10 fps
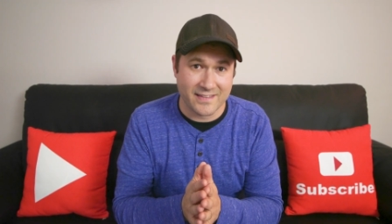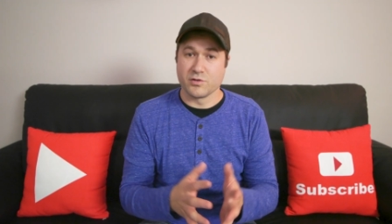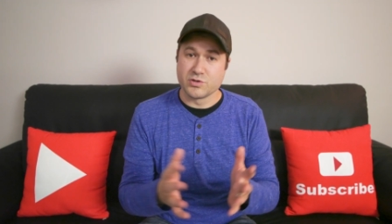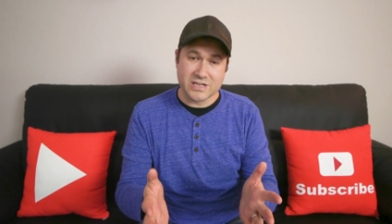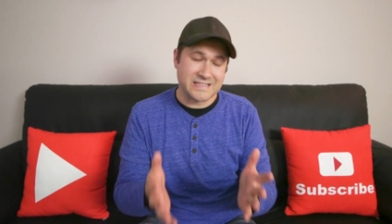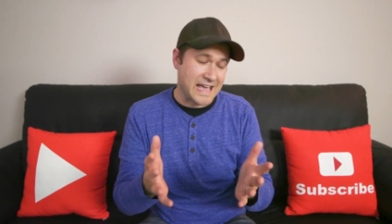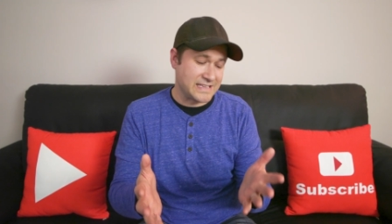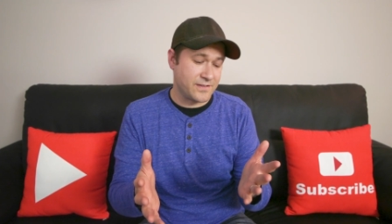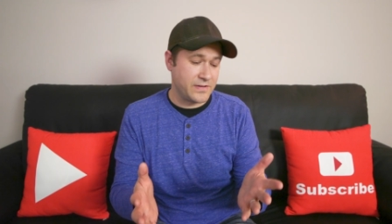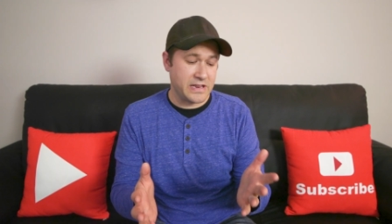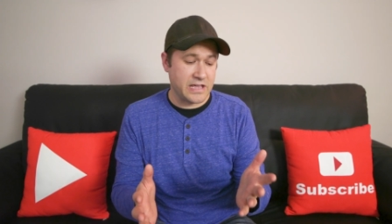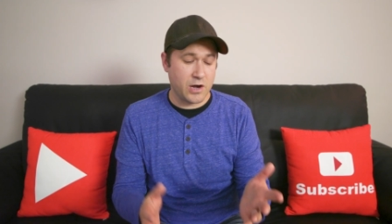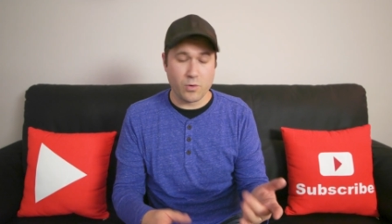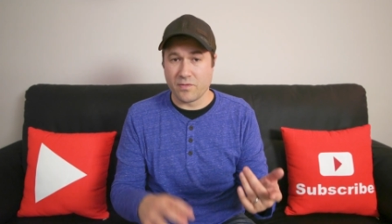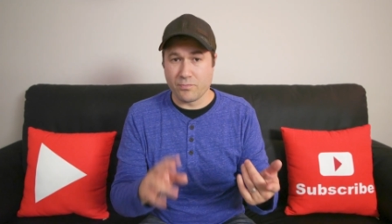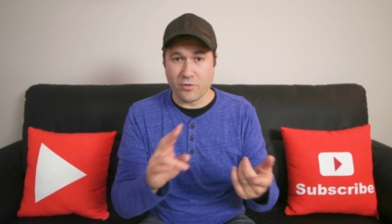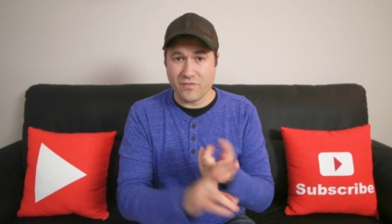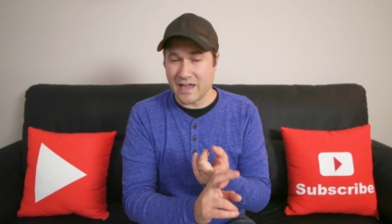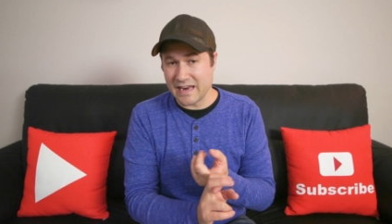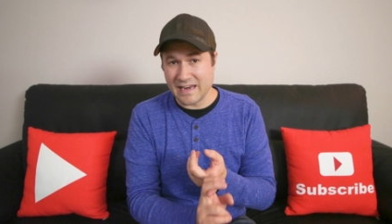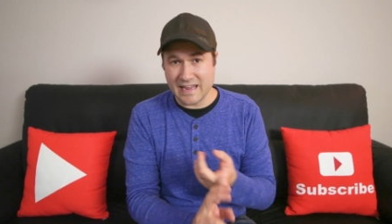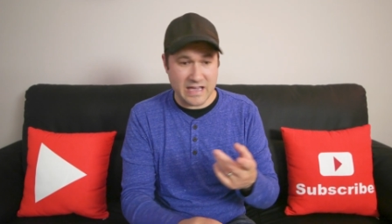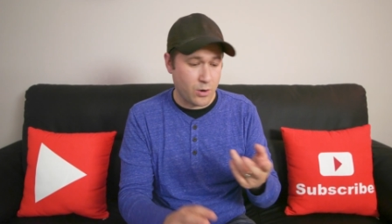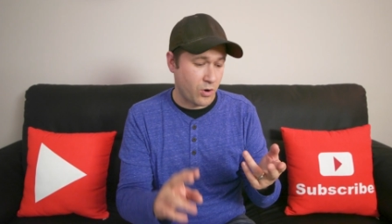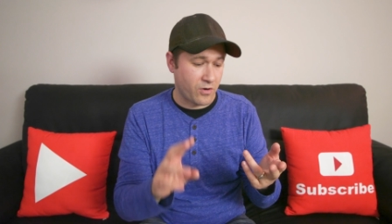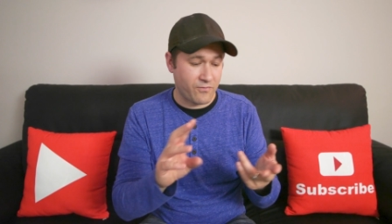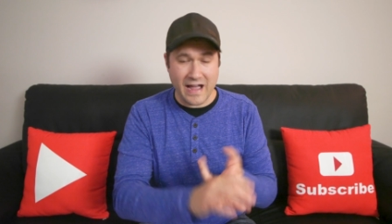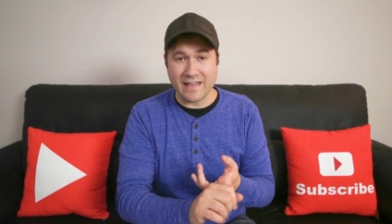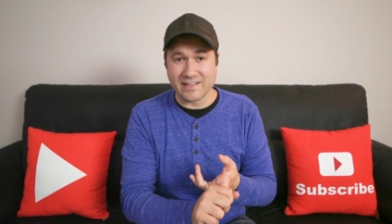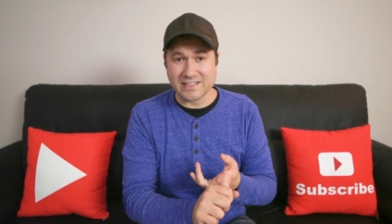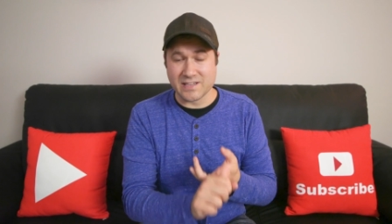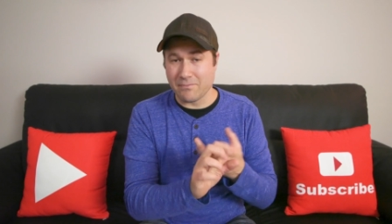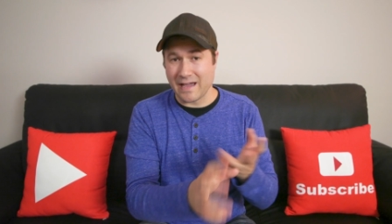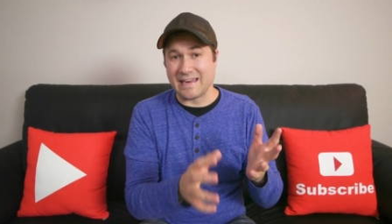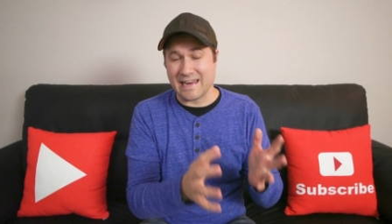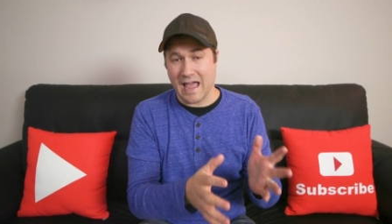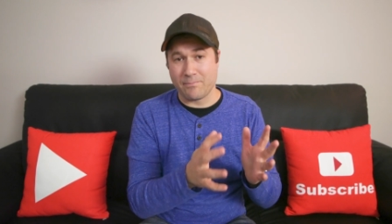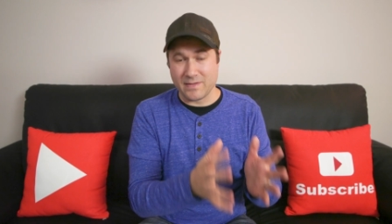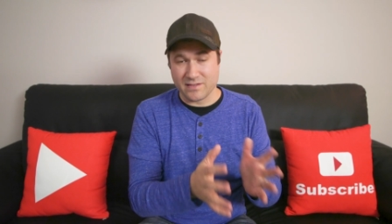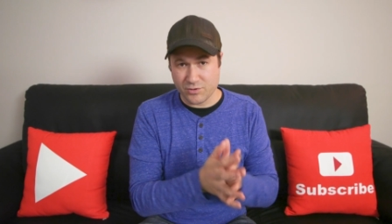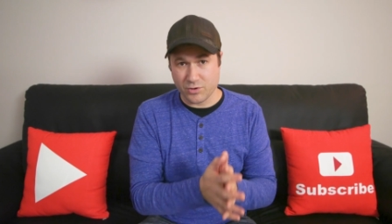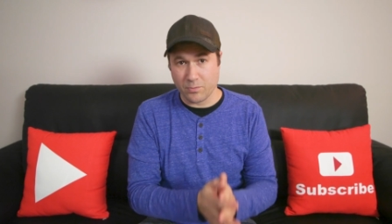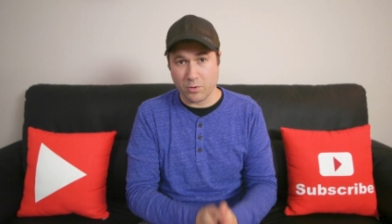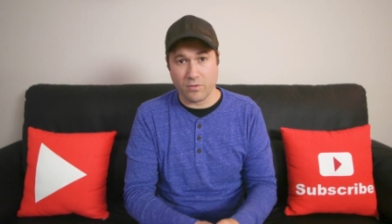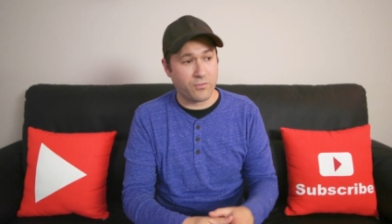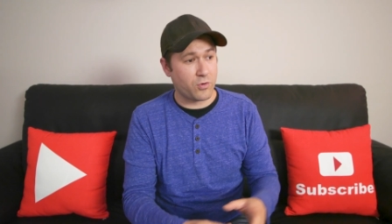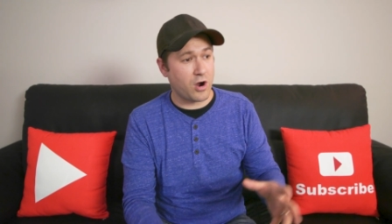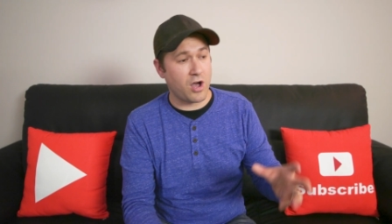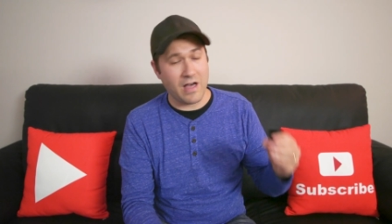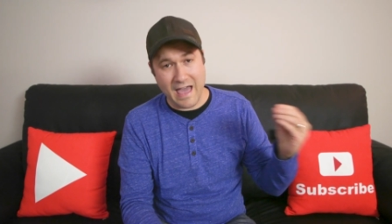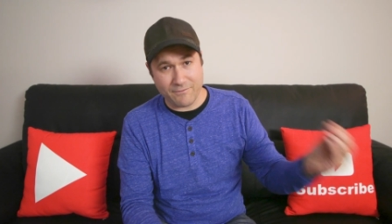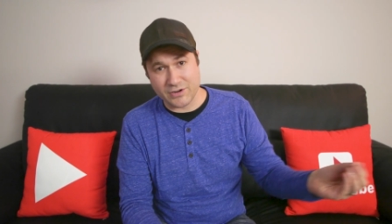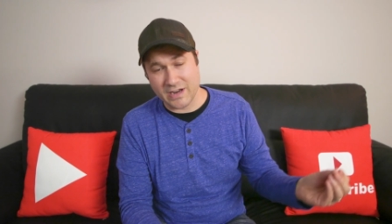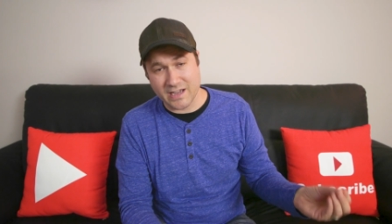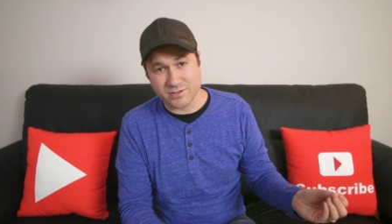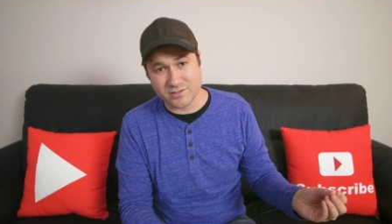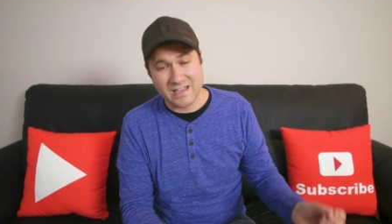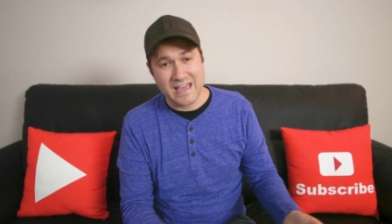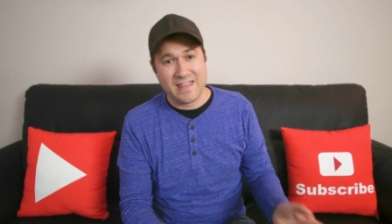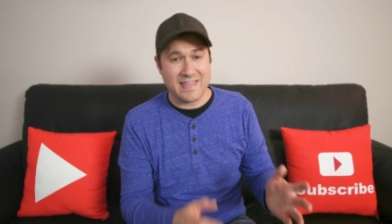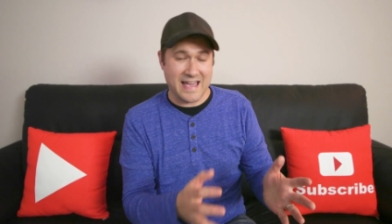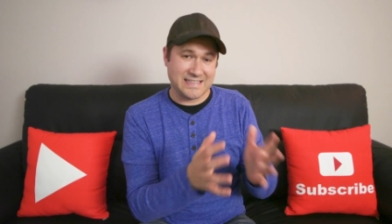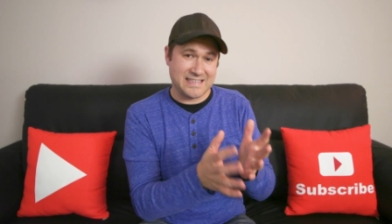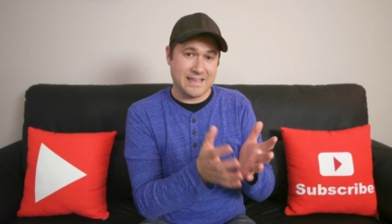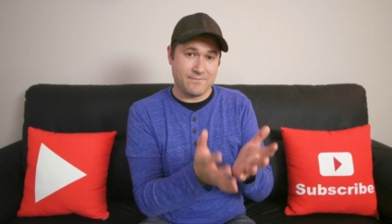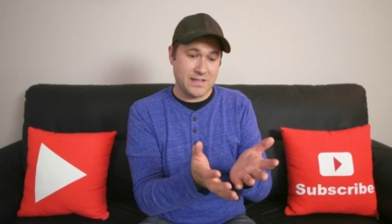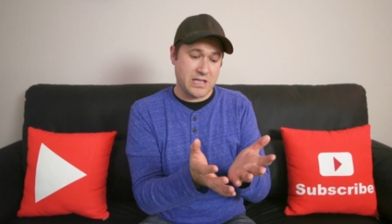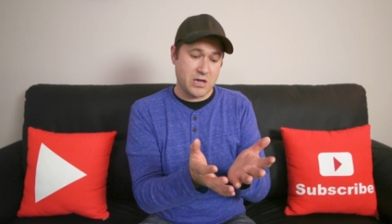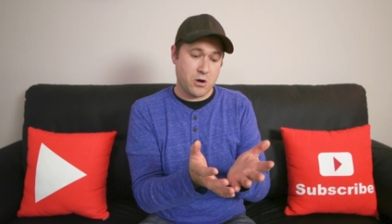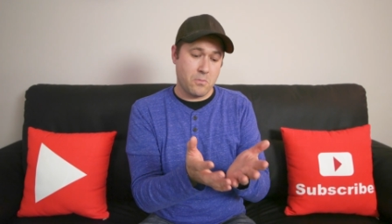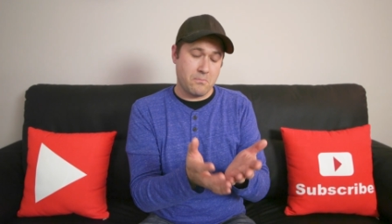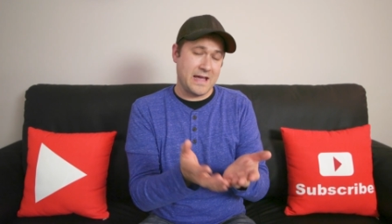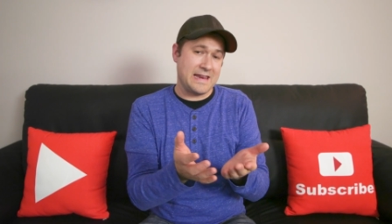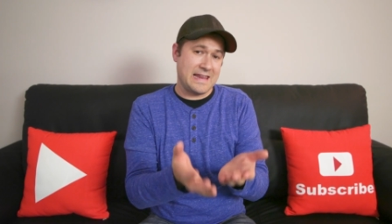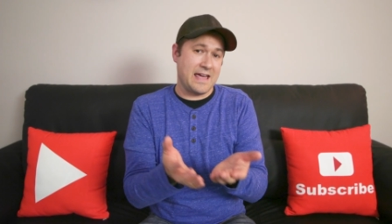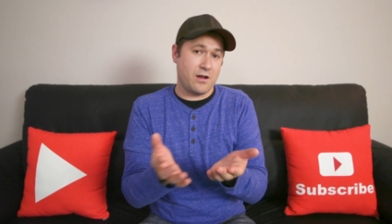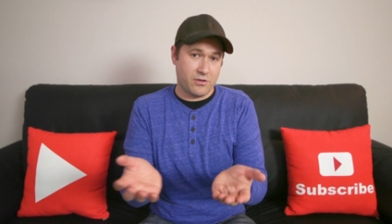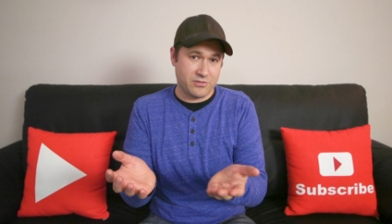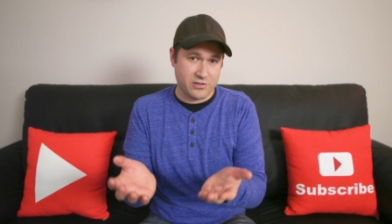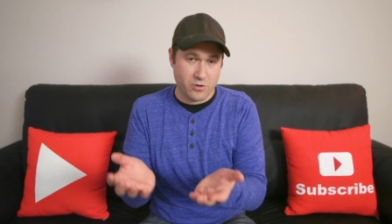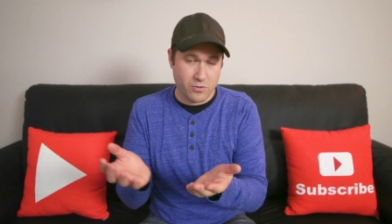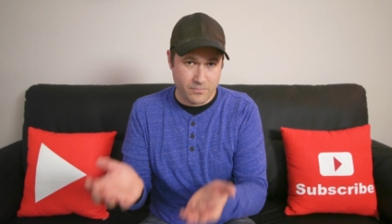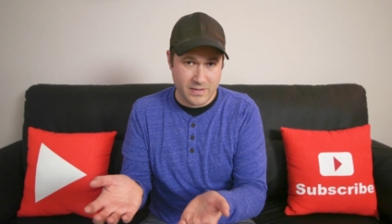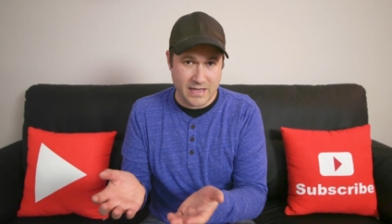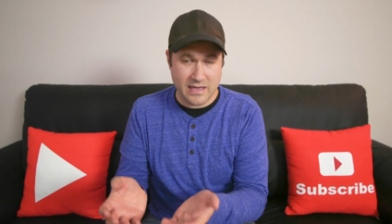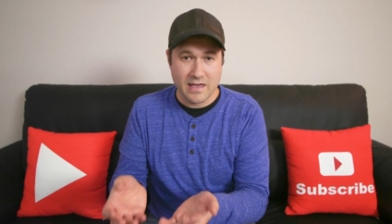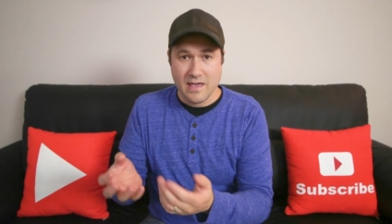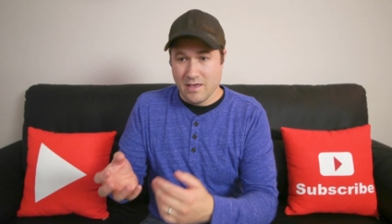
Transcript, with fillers: So just as a video with profanity or violence might not be suitable for all advertisers, that same video might not also be